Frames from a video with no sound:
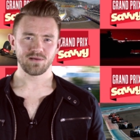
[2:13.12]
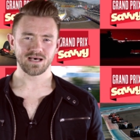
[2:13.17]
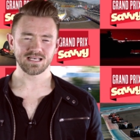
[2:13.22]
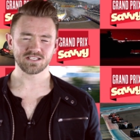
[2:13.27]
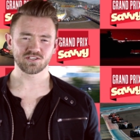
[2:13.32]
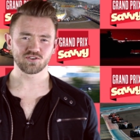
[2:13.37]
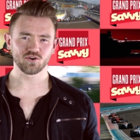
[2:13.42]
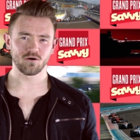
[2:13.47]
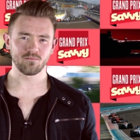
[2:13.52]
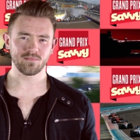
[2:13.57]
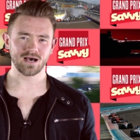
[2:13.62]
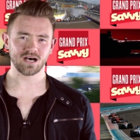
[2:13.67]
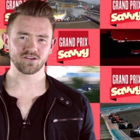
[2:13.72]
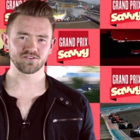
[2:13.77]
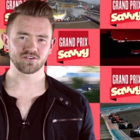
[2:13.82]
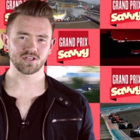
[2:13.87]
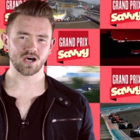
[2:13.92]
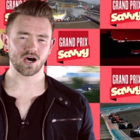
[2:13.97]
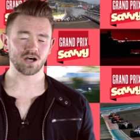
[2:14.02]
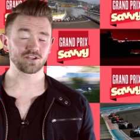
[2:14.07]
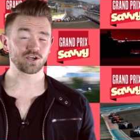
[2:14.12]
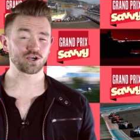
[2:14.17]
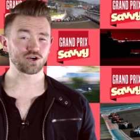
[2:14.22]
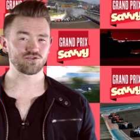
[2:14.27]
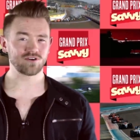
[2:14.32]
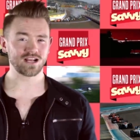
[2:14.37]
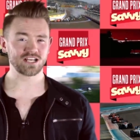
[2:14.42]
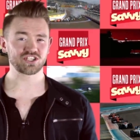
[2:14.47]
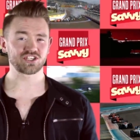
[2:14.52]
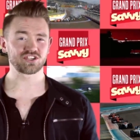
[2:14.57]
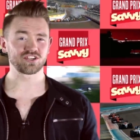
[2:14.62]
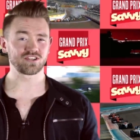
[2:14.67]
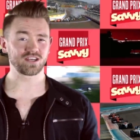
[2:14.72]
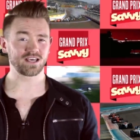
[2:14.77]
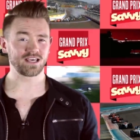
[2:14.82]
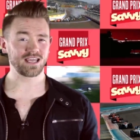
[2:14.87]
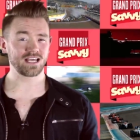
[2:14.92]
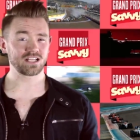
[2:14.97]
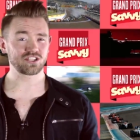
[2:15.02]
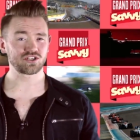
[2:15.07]
Pastor Maldonado crashed
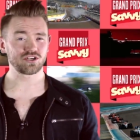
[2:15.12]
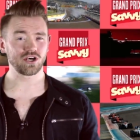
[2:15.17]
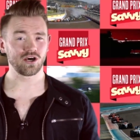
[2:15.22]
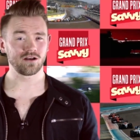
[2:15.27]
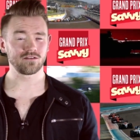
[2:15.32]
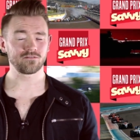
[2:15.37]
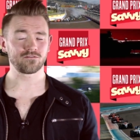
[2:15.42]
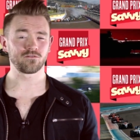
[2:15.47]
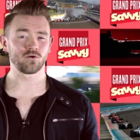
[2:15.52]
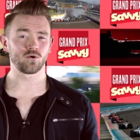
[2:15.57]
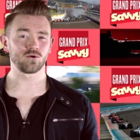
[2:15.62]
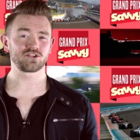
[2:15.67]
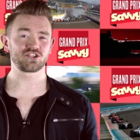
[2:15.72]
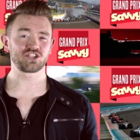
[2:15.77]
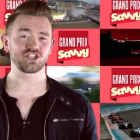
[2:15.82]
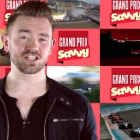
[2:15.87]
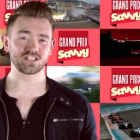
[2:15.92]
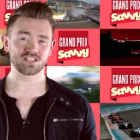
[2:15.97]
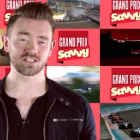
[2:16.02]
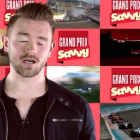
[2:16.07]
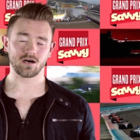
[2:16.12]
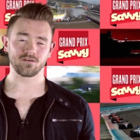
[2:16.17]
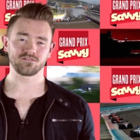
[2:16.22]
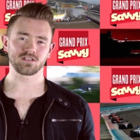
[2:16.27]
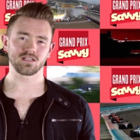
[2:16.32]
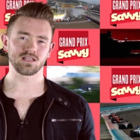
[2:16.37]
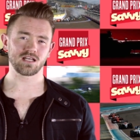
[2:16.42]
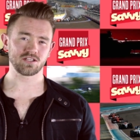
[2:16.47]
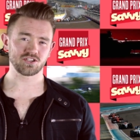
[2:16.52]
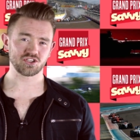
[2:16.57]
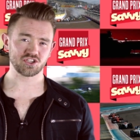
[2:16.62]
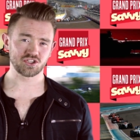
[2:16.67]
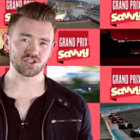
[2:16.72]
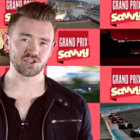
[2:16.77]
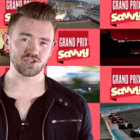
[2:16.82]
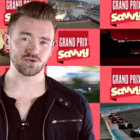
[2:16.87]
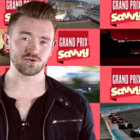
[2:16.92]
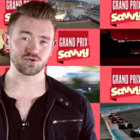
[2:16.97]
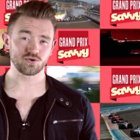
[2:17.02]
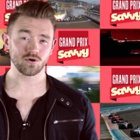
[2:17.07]
today at turn 4 just after lunch
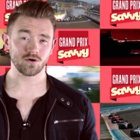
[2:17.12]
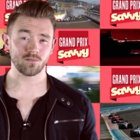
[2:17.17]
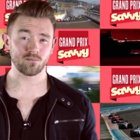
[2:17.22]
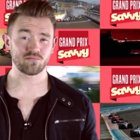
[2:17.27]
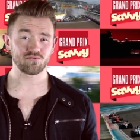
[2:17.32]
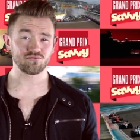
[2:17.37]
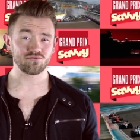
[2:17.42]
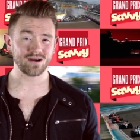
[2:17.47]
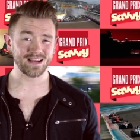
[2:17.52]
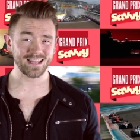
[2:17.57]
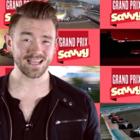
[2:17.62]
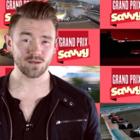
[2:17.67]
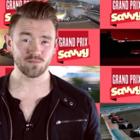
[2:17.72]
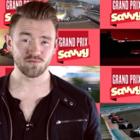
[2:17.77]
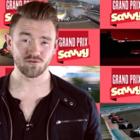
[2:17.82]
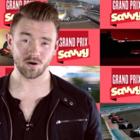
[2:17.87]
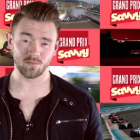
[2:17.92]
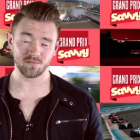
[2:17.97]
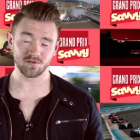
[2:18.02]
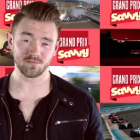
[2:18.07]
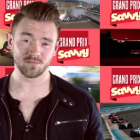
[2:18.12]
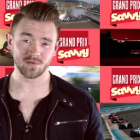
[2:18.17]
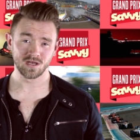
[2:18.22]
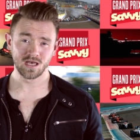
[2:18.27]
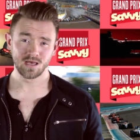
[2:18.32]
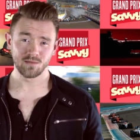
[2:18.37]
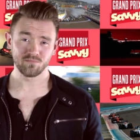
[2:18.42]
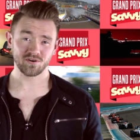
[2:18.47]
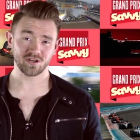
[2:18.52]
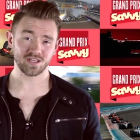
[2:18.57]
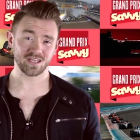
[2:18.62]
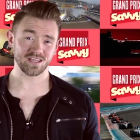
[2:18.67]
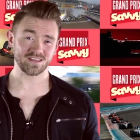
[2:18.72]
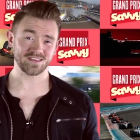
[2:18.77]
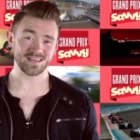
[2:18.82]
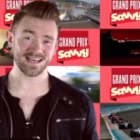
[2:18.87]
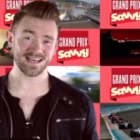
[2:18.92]
due to a brake problem, bringing